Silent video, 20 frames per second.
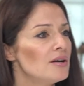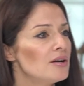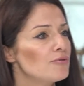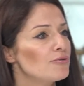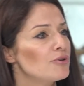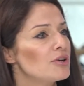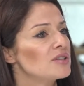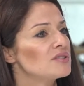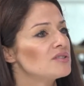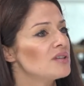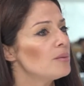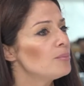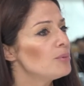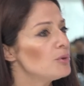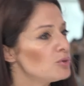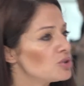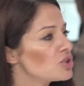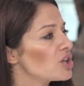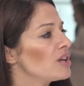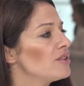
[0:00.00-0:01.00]
for example,
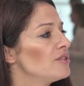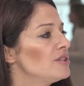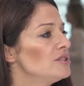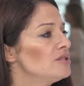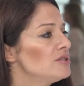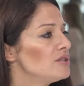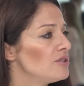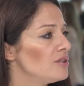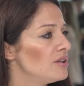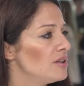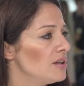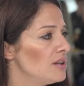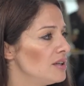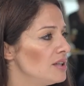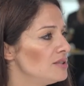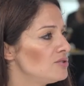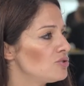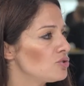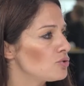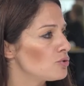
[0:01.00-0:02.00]
which can
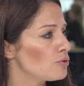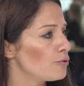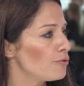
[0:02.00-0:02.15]
lead to